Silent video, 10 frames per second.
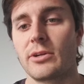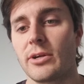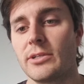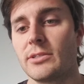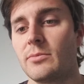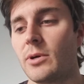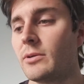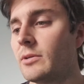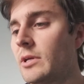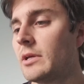crazy,
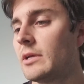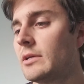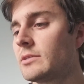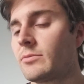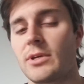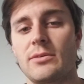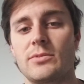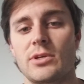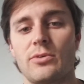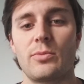but
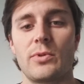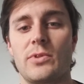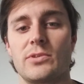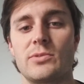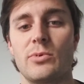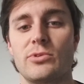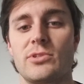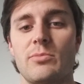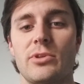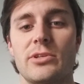sometimes going with this most
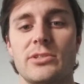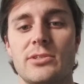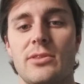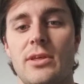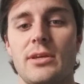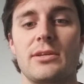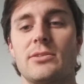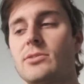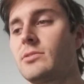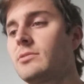simplest thing
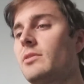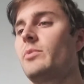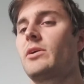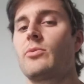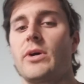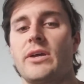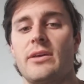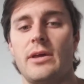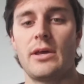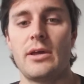is the better way.
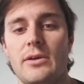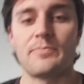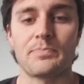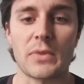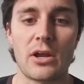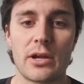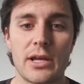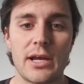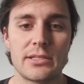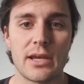All right,
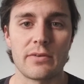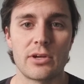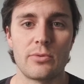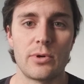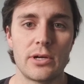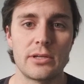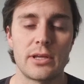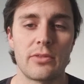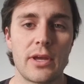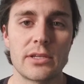guys, have a good one,
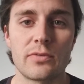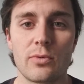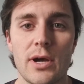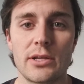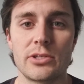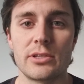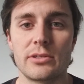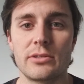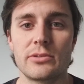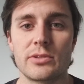and thanks for
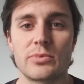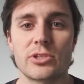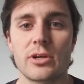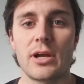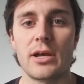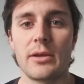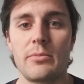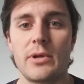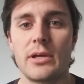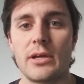watching. Subscribe.
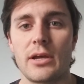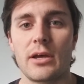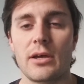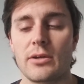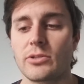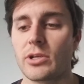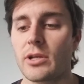I